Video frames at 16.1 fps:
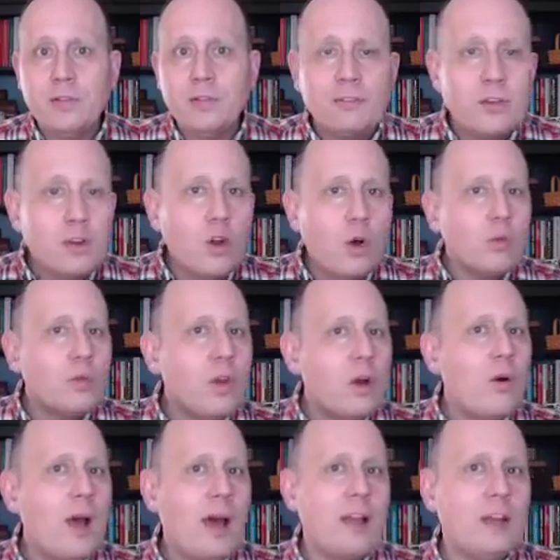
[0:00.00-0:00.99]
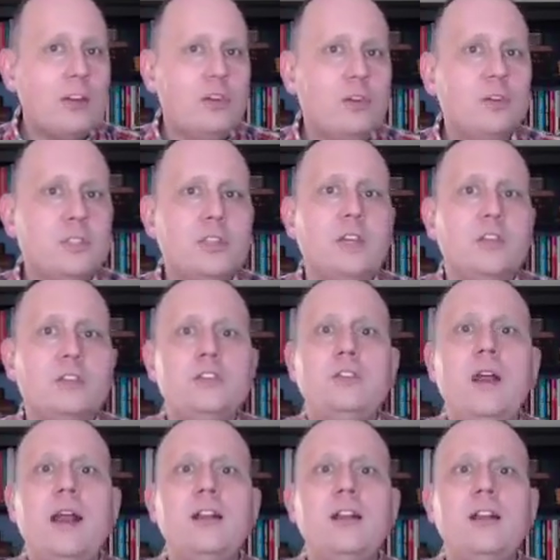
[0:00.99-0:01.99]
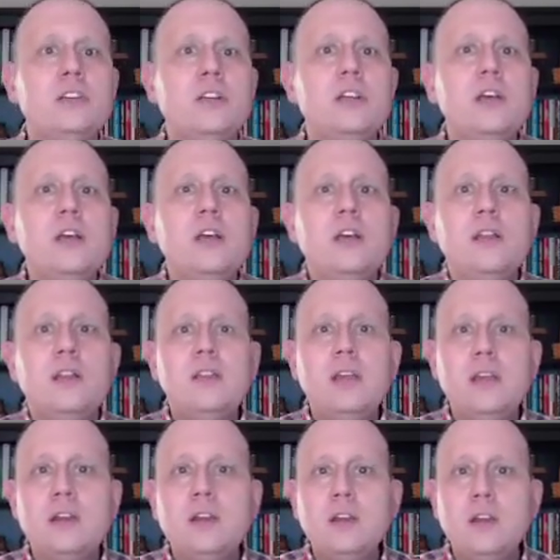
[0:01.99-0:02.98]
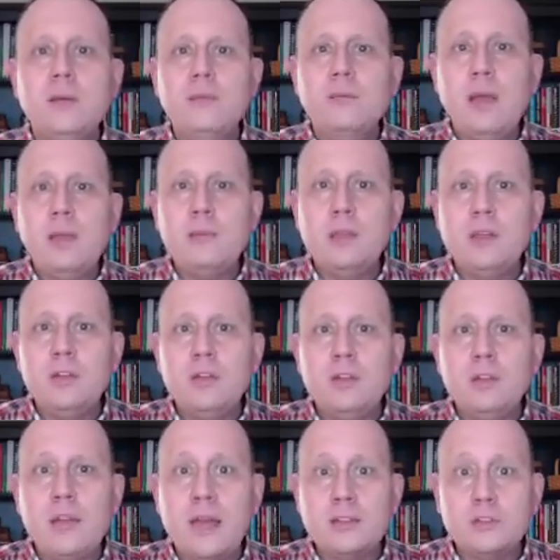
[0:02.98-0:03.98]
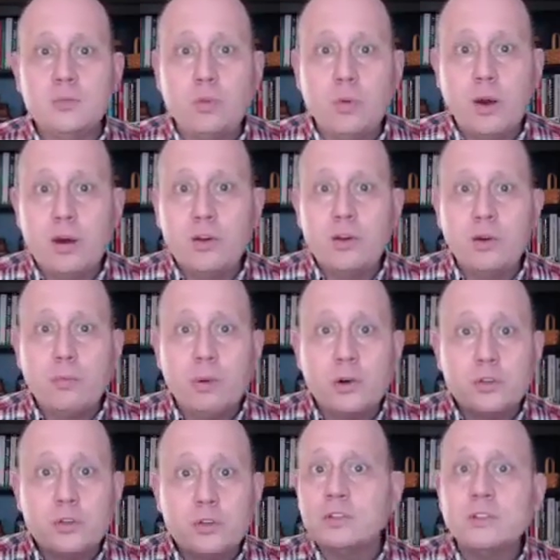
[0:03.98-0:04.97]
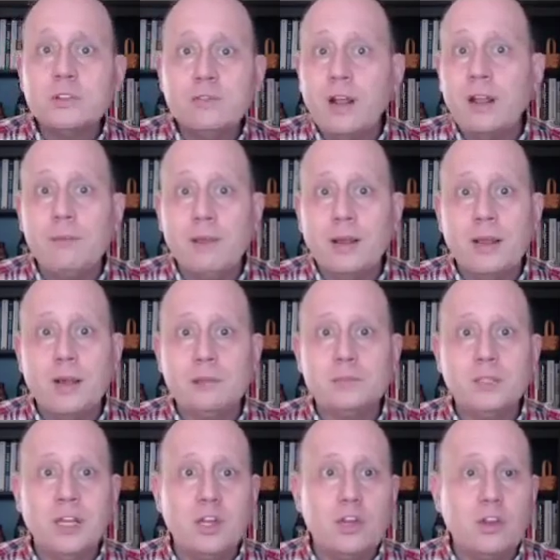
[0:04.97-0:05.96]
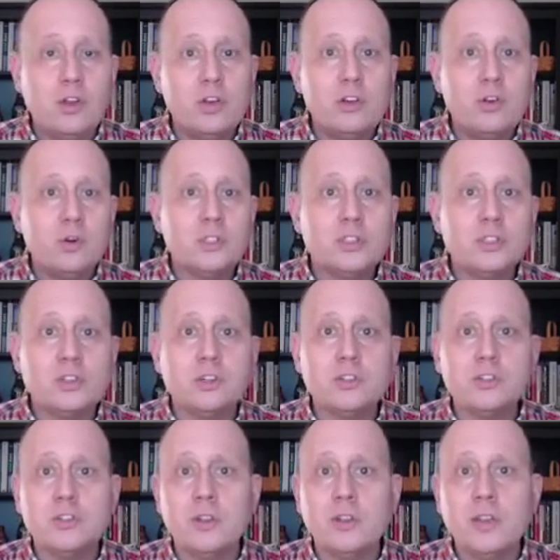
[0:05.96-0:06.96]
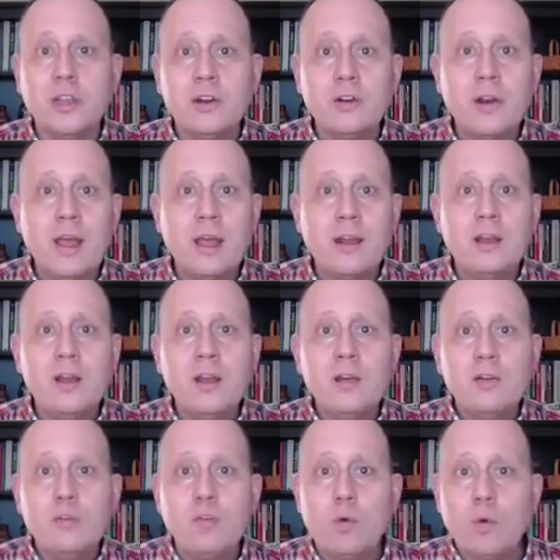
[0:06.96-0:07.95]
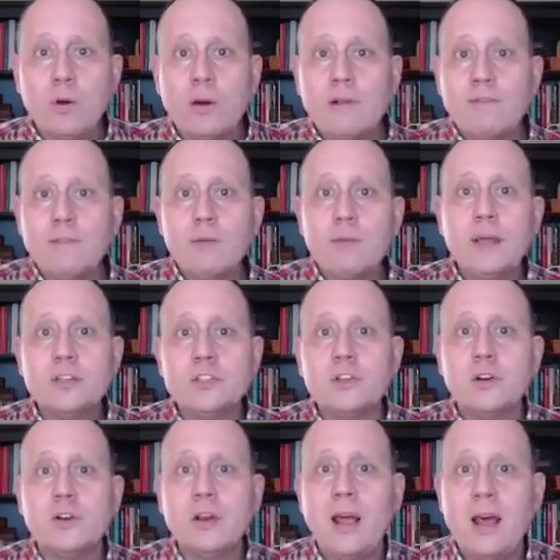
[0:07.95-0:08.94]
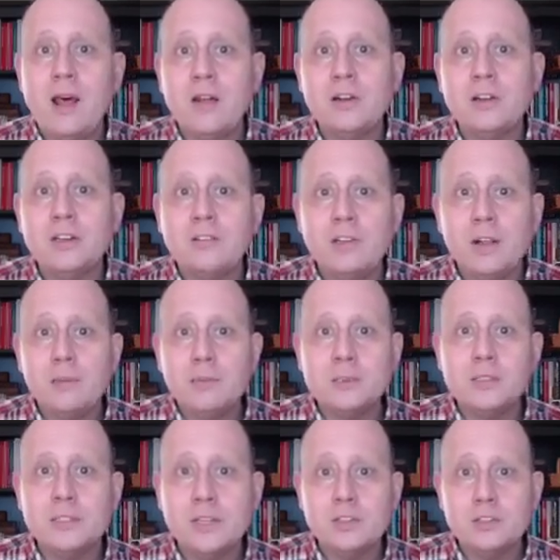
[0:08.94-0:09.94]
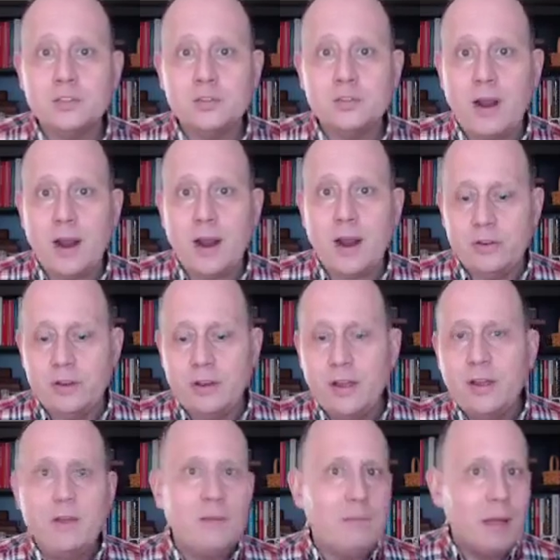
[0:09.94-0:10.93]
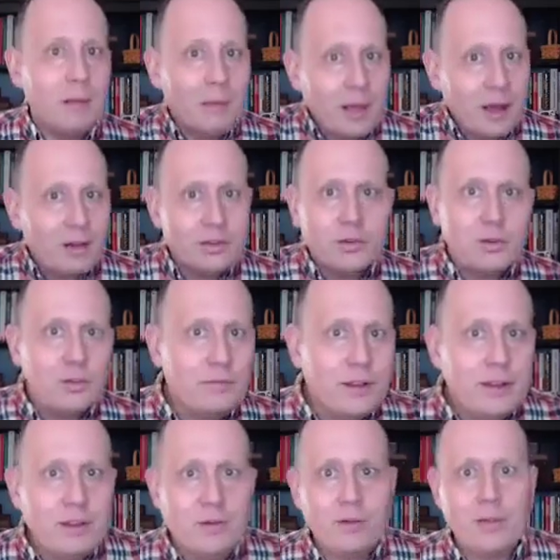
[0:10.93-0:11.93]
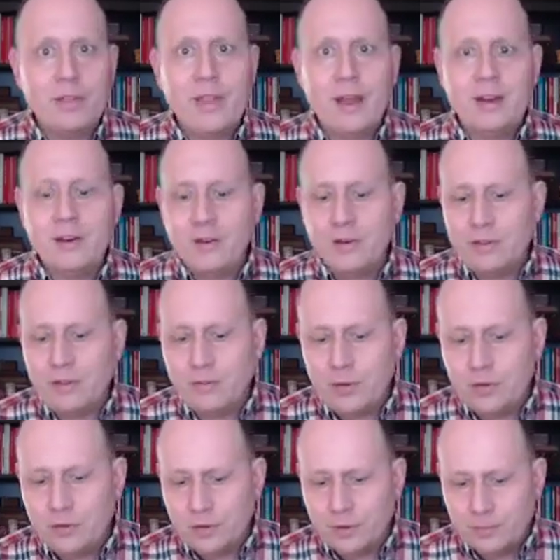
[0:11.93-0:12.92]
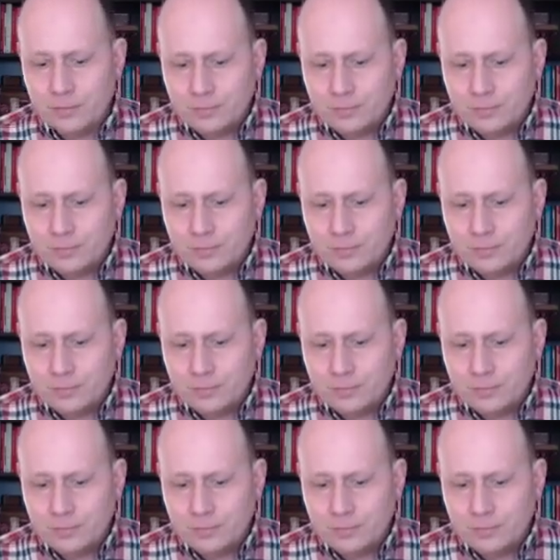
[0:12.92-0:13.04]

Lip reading: If you don't know how to do a sales strategy, then maybe that's where your personal development comes in. You can do a search on the internet for information on how to develop a sales strategy. Maybe I'll do a video on that here in the future.